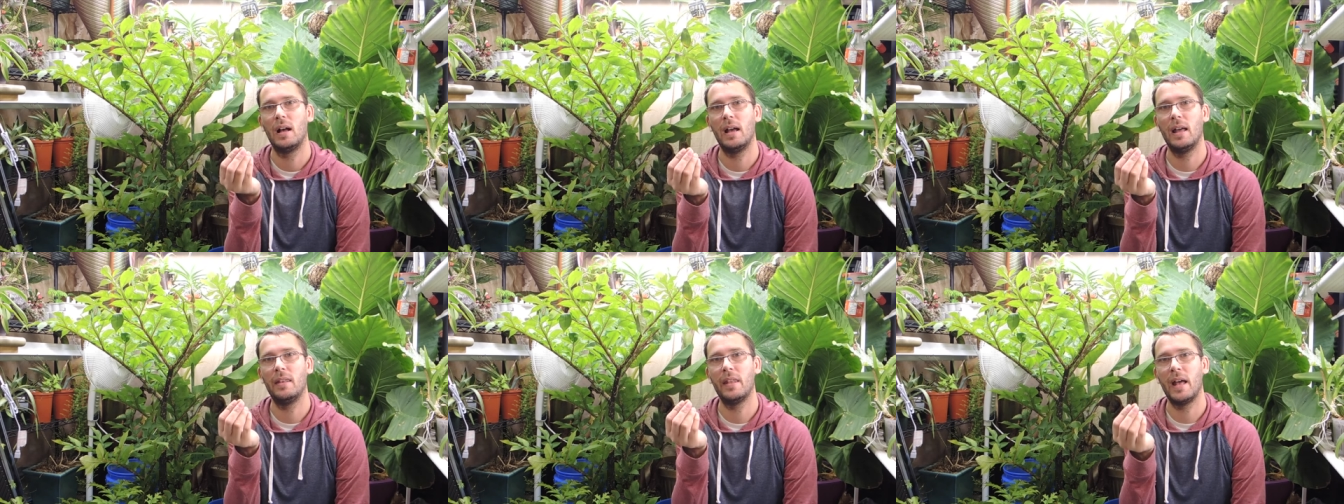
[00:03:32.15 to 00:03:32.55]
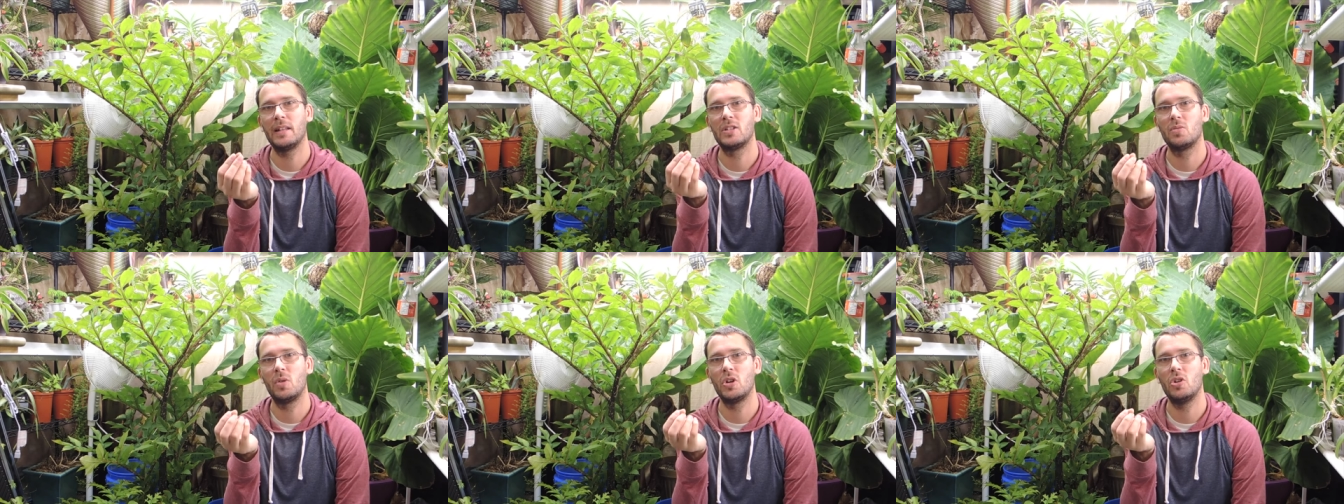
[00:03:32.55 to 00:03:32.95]
and
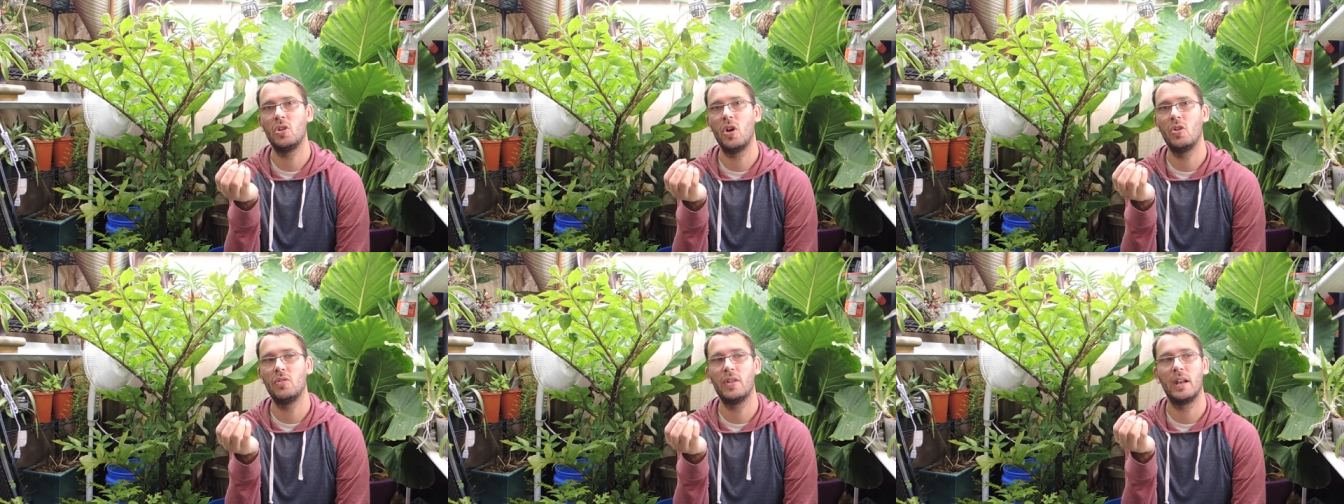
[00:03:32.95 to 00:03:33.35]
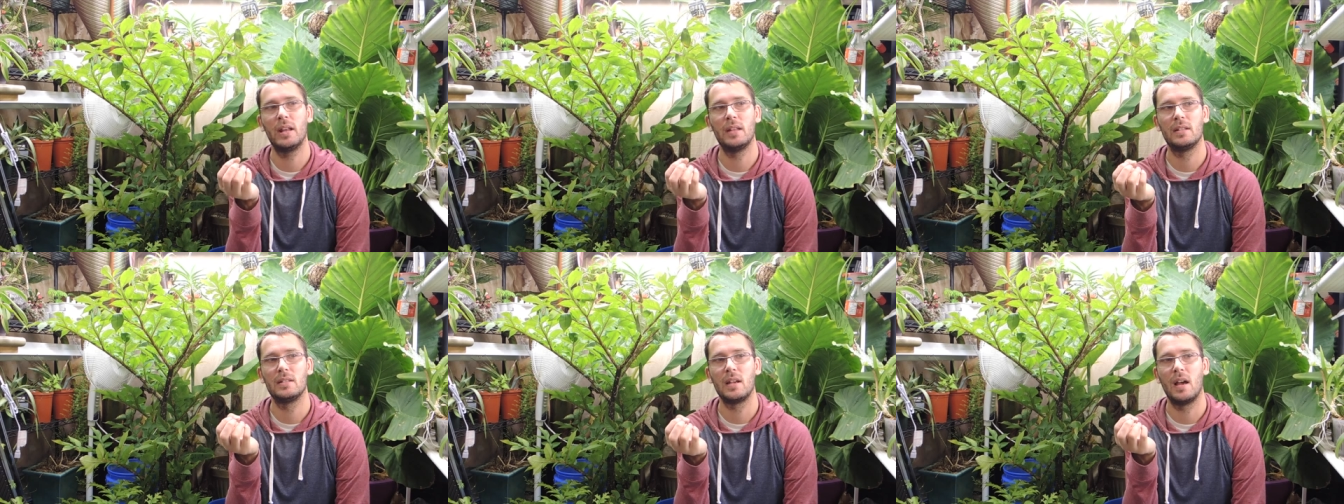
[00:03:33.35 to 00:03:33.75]
that's when you know that
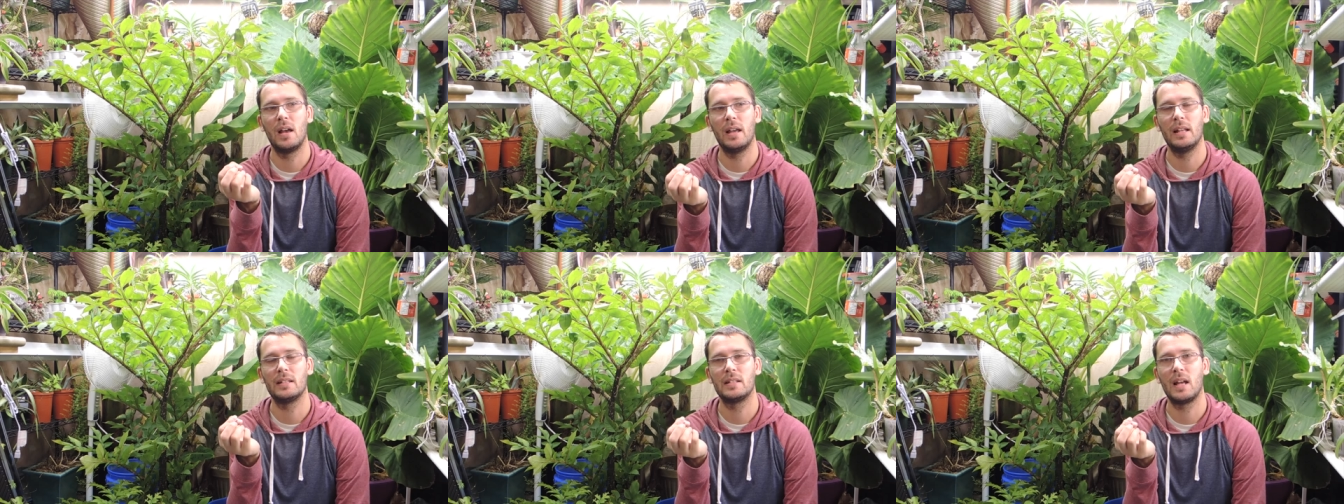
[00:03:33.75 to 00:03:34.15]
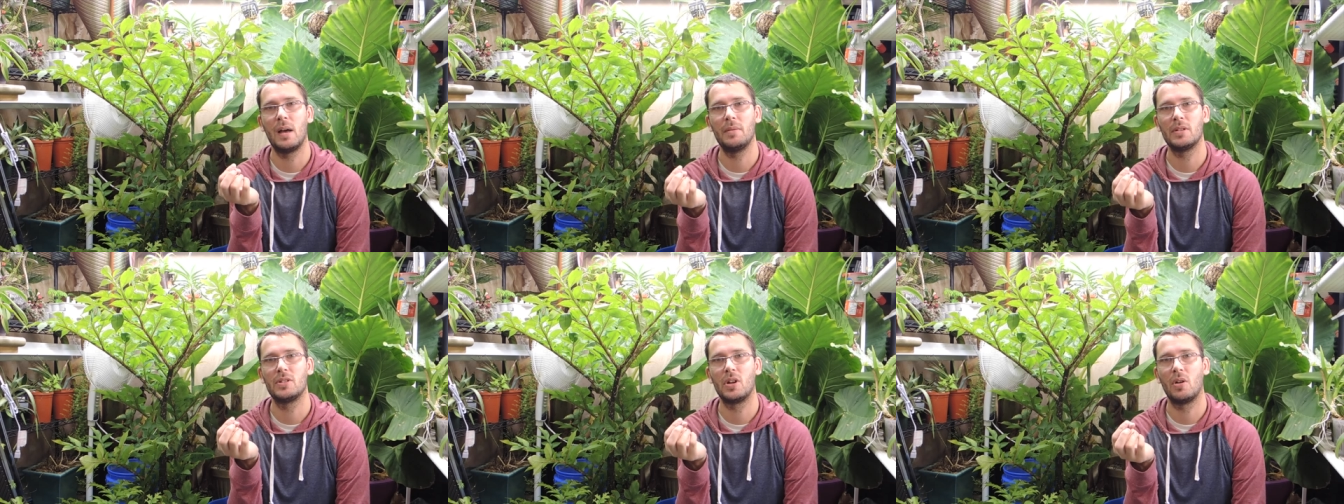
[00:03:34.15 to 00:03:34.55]
it's uh, it's
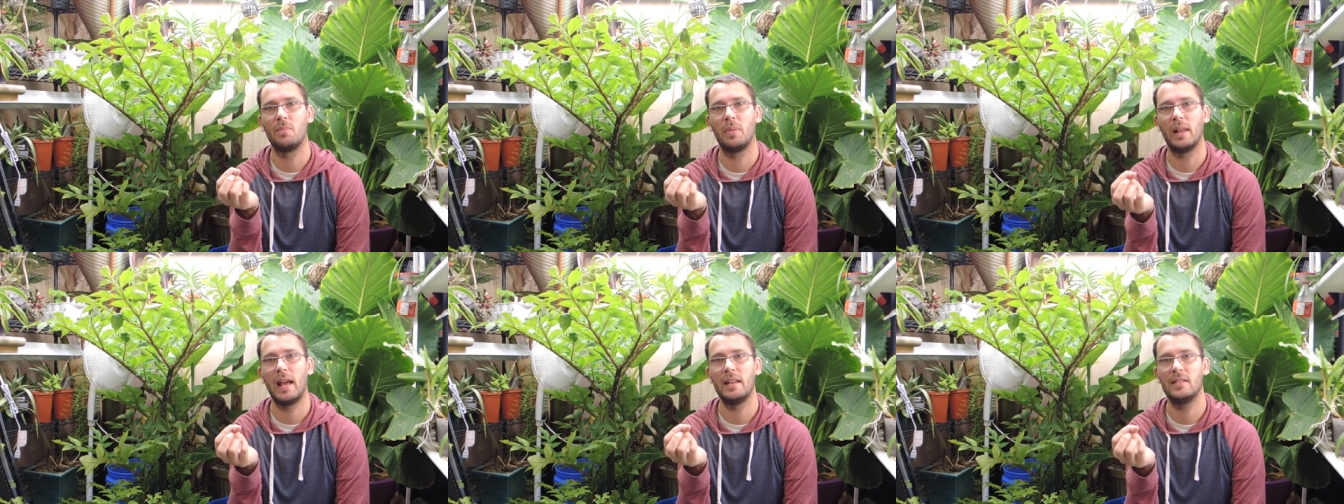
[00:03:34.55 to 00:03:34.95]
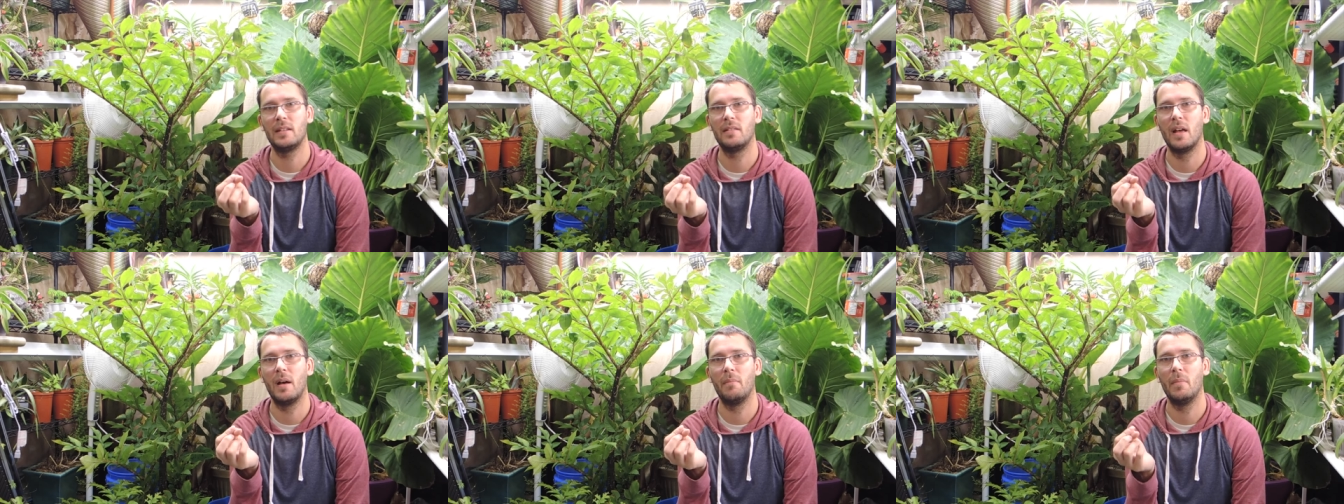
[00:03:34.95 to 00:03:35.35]
time to start
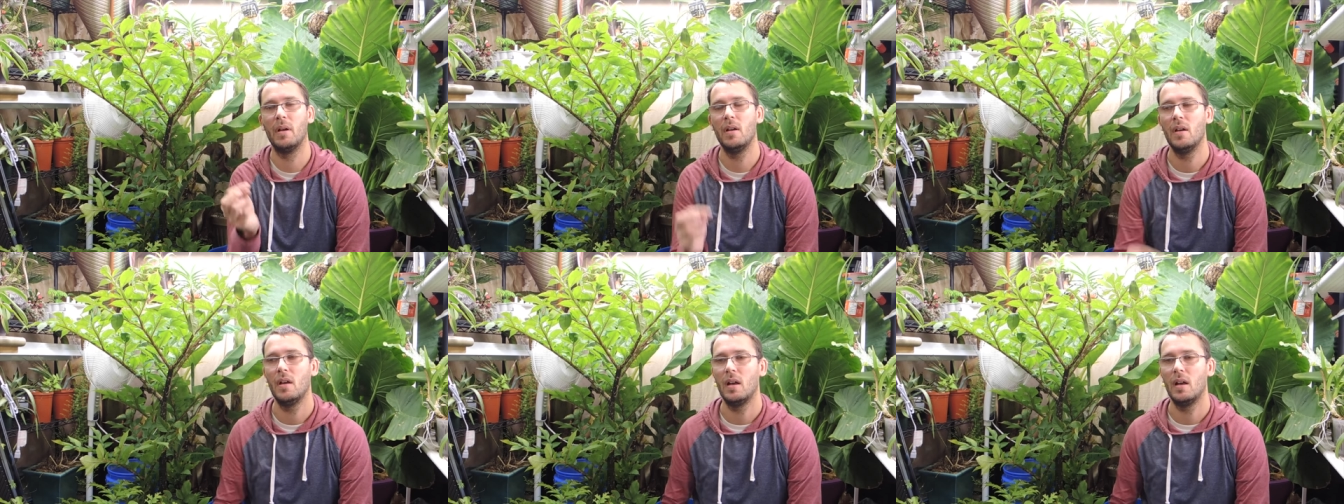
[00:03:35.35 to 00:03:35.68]
planting them.